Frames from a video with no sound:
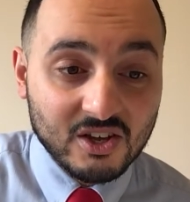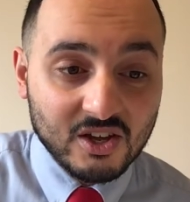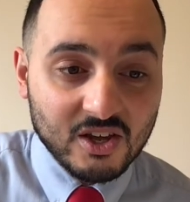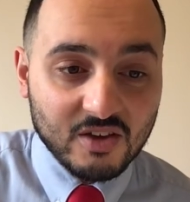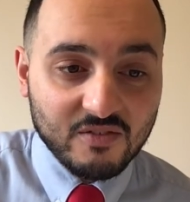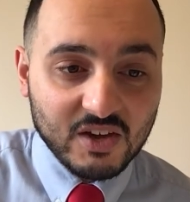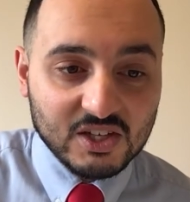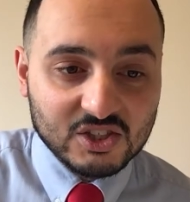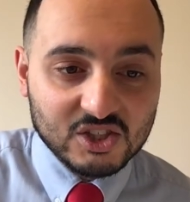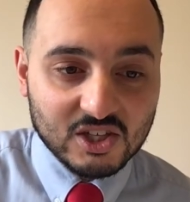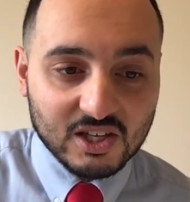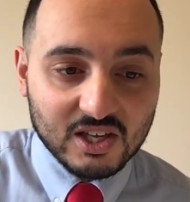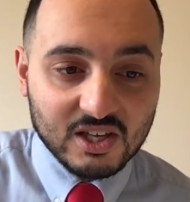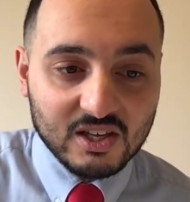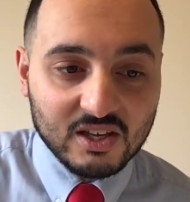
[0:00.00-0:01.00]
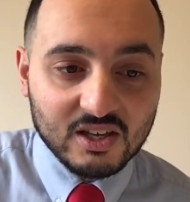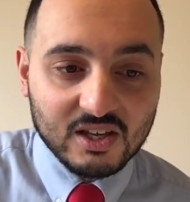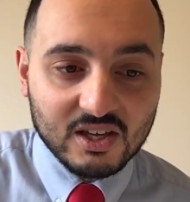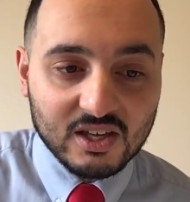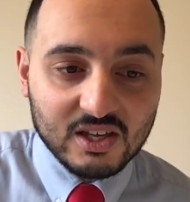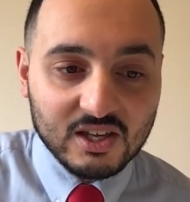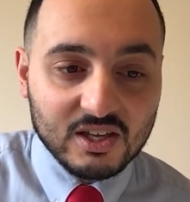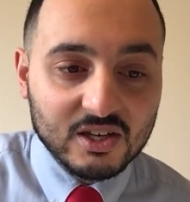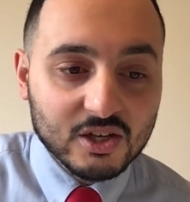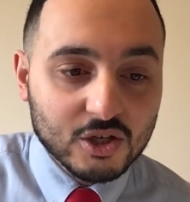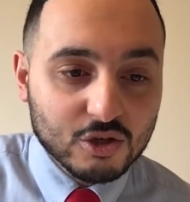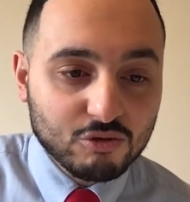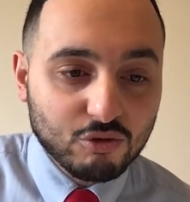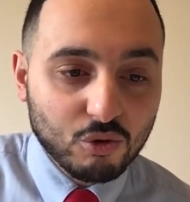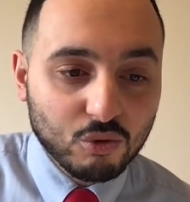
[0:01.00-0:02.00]
Eventually he
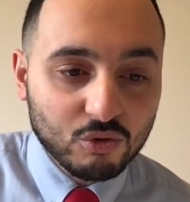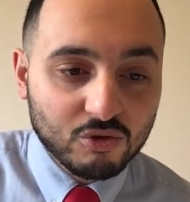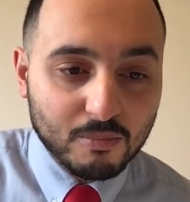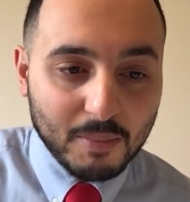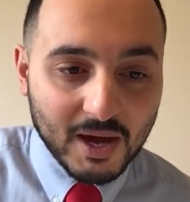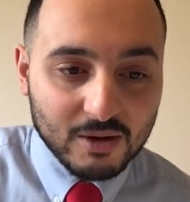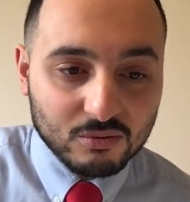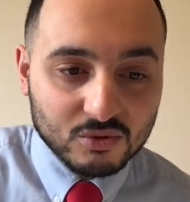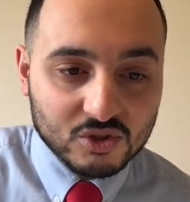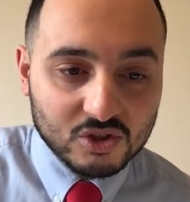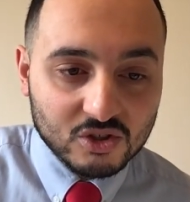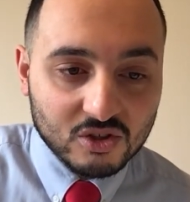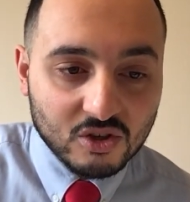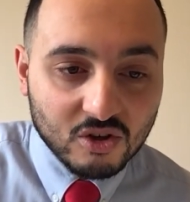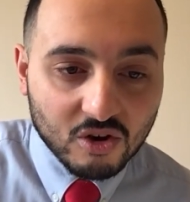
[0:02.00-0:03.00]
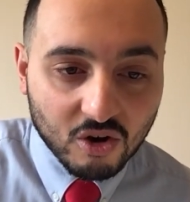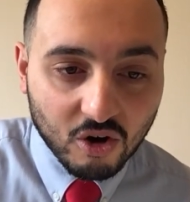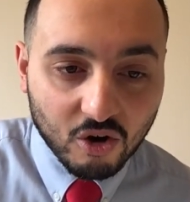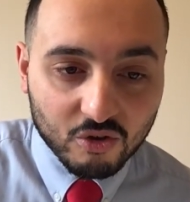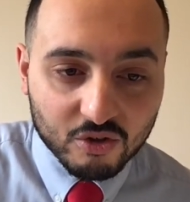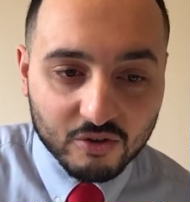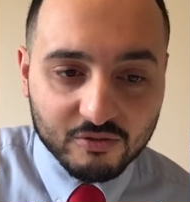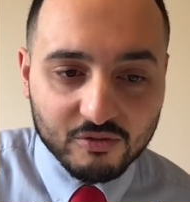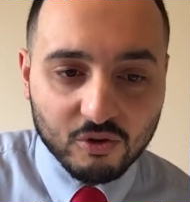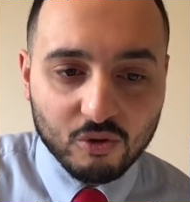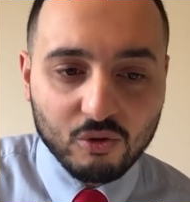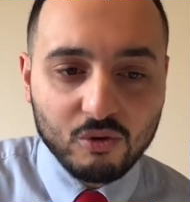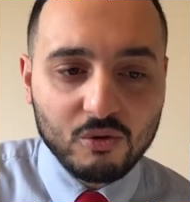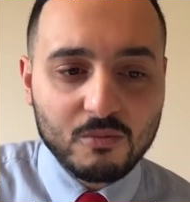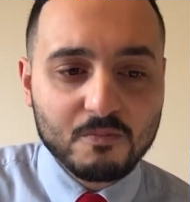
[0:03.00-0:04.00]
crawled about on the
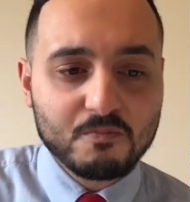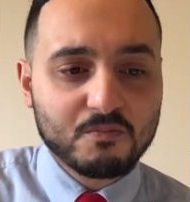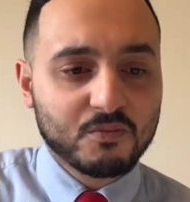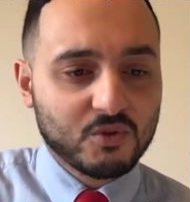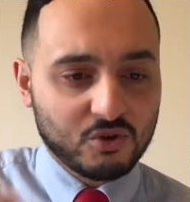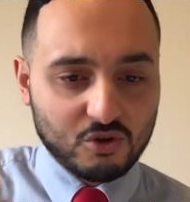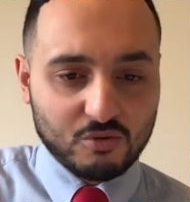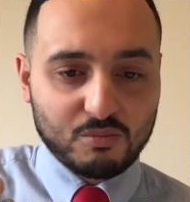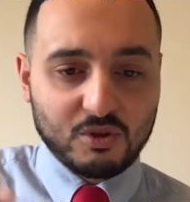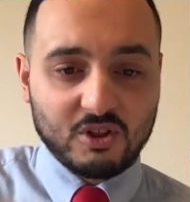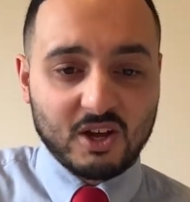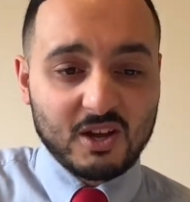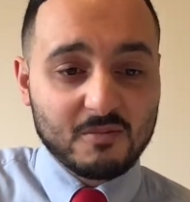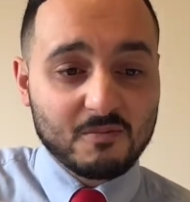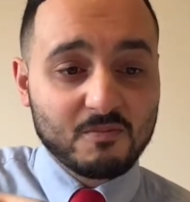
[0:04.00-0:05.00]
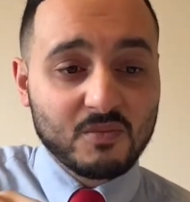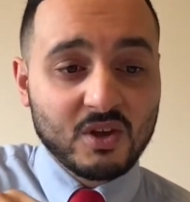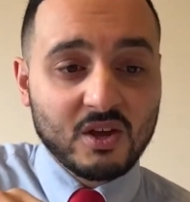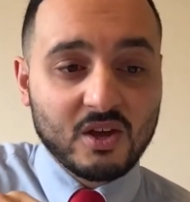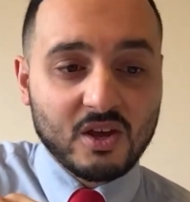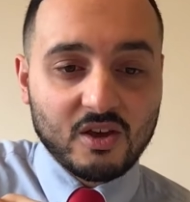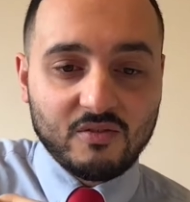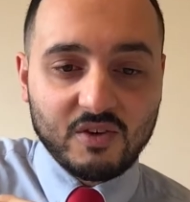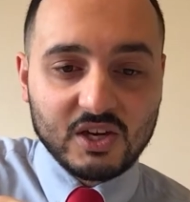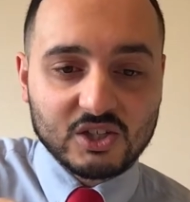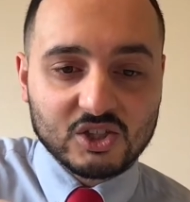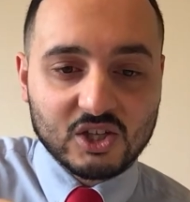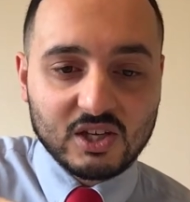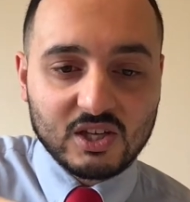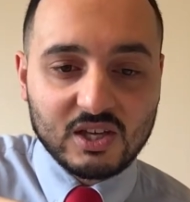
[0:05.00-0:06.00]
floor. Could be that.
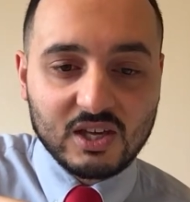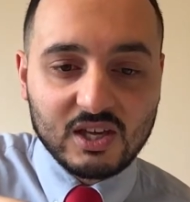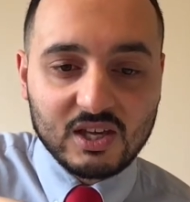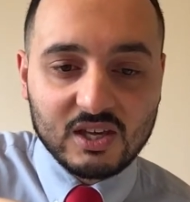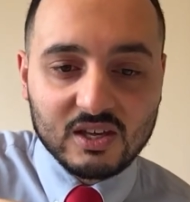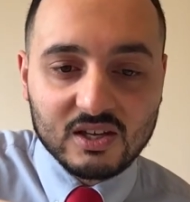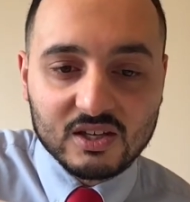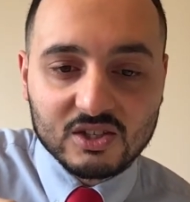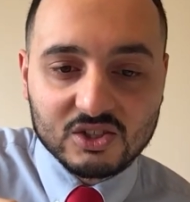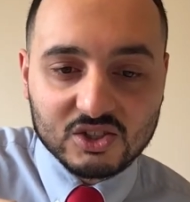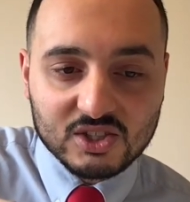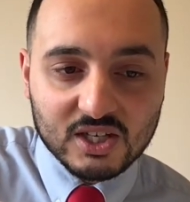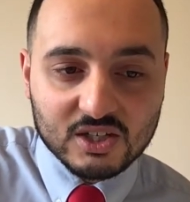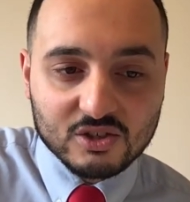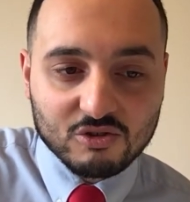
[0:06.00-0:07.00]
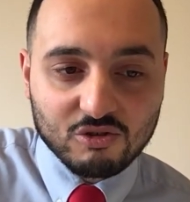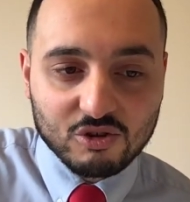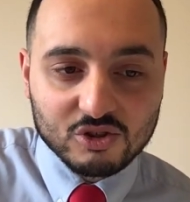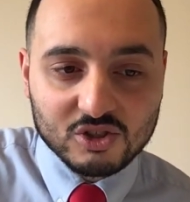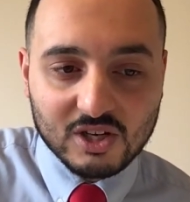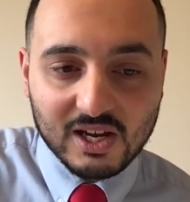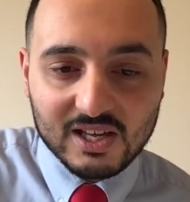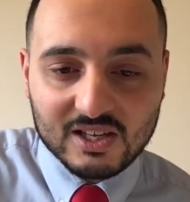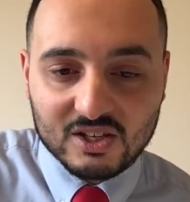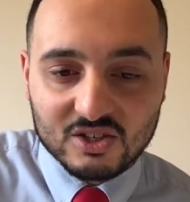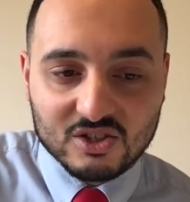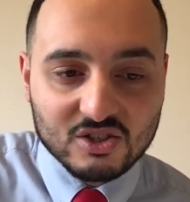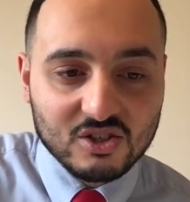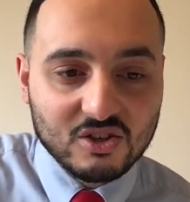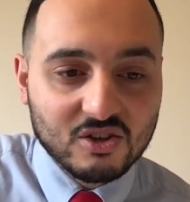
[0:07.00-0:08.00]
Eventually he sat cross-legged
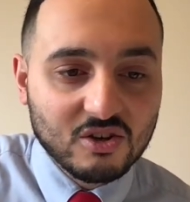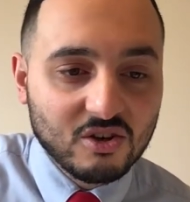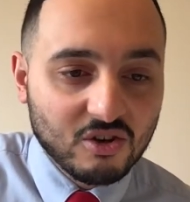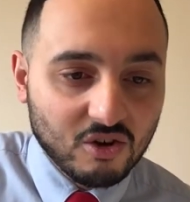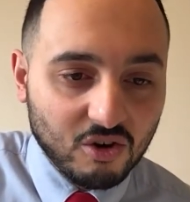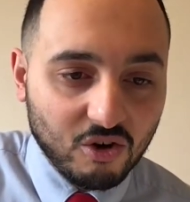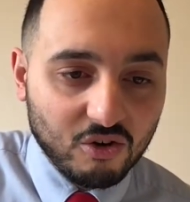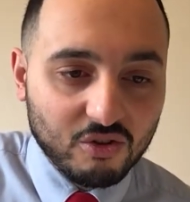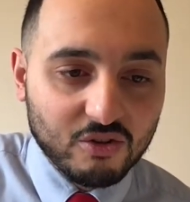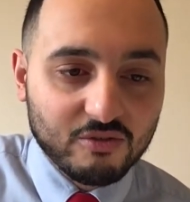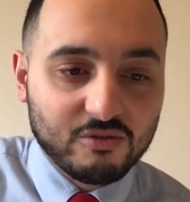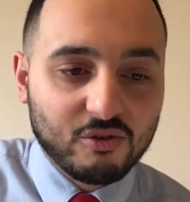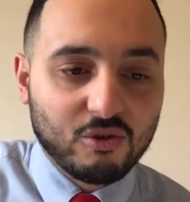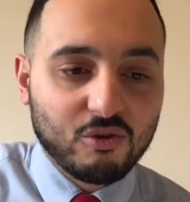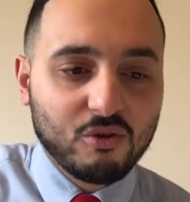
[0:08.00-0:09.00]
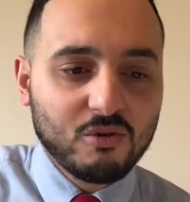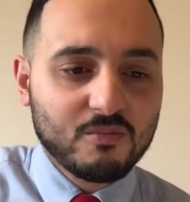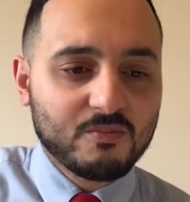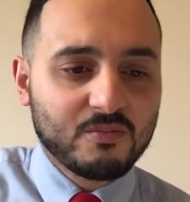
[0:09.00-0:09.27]
on the floor.